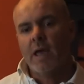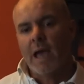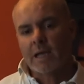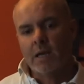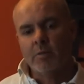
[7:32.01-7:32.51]

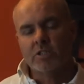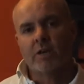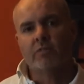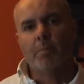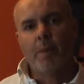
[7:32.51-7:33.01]
Academics
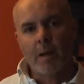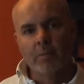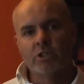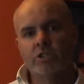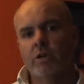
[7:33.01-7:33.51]
have to
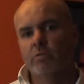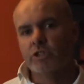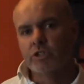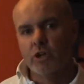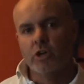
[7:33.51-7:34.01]
publish their
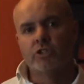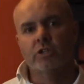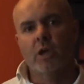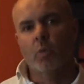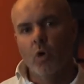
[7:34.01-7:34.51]
research
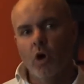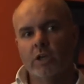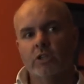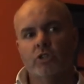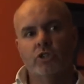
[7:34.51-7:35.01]
and their
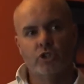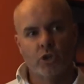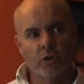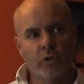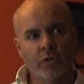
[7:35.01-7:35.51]
work into
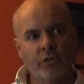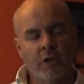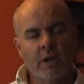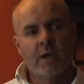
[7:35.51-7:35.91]
journals,